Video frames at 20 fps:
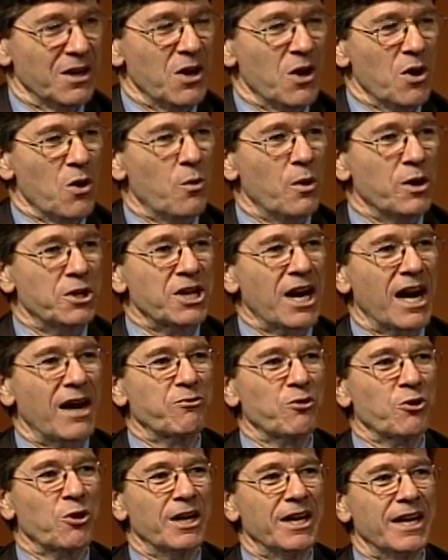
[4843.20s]

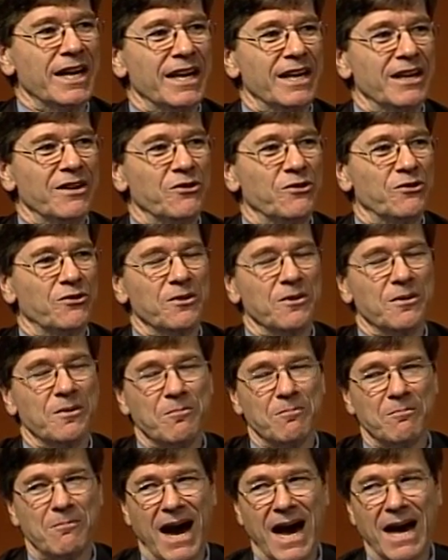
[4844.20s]
Whichever it is,
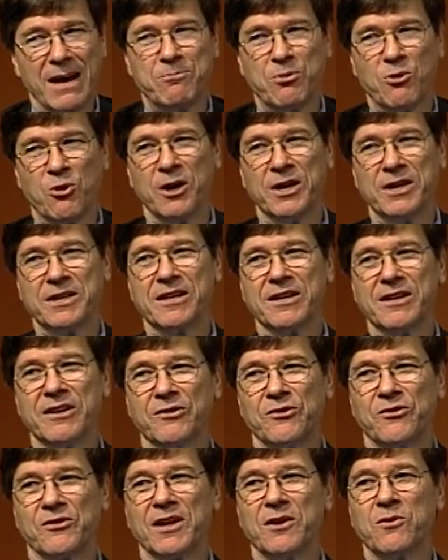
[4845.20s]
my point
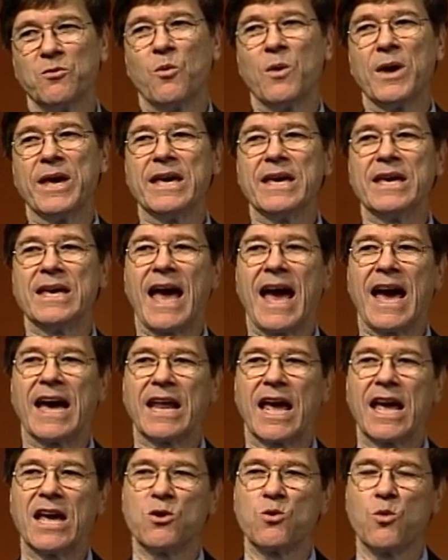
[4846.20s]
is that we, at
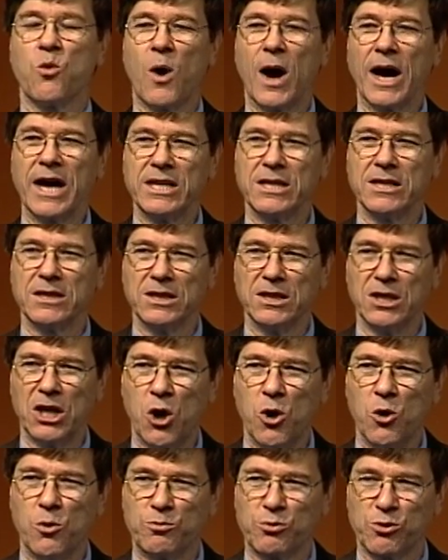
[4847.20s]
a quite
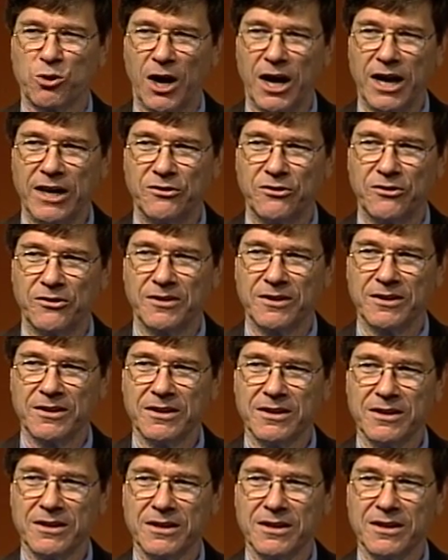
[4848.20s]
low price,
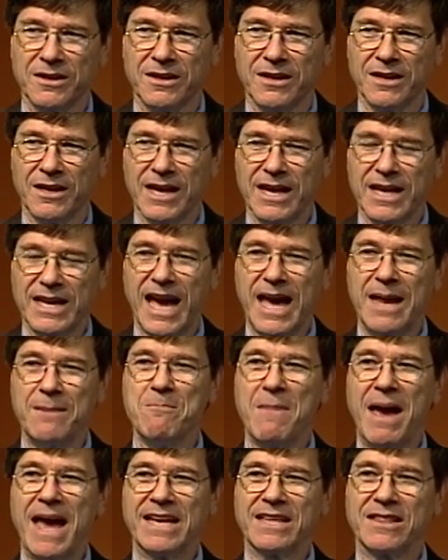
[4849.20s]
can
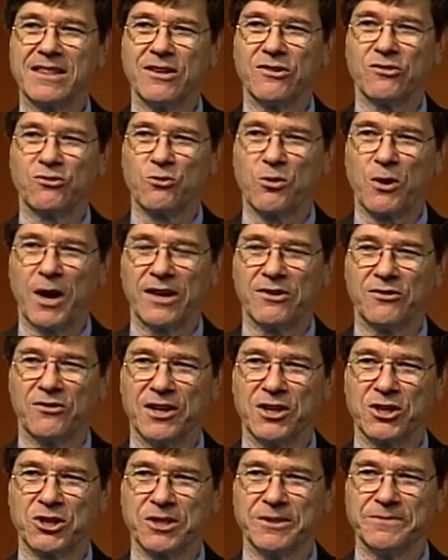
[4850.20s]
make this
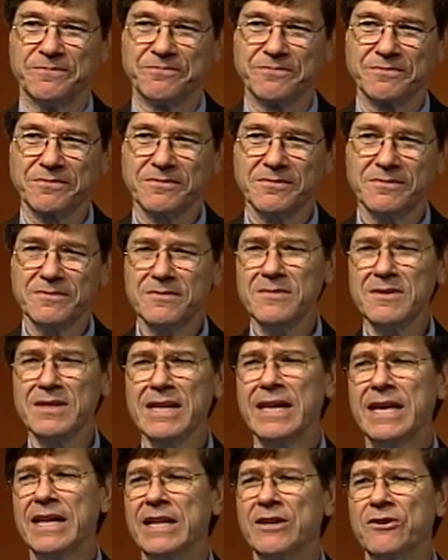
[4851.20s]
transition.
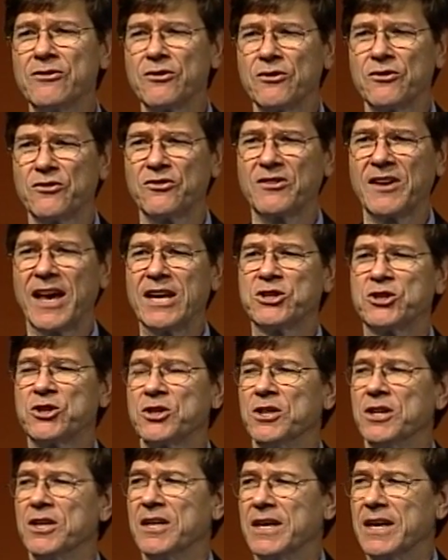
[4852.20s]
It is
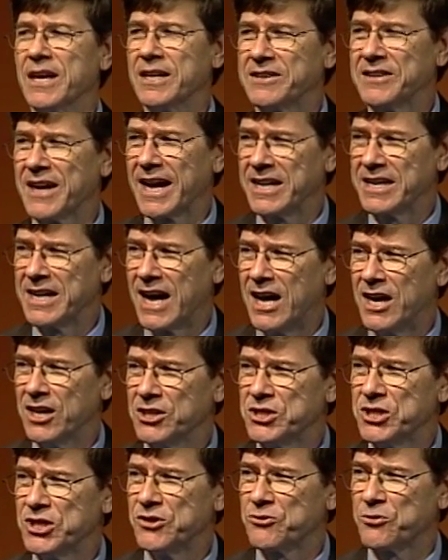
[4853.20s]
essentially a
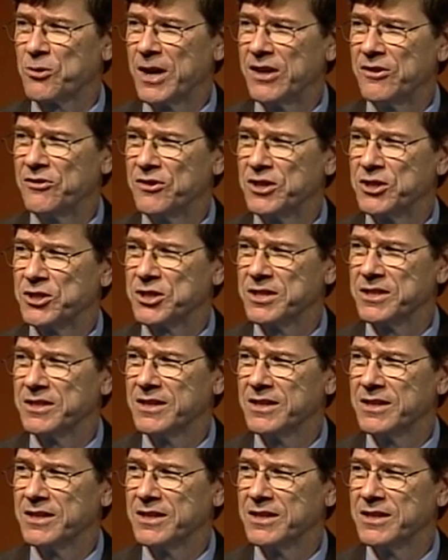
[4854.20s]
technology transition.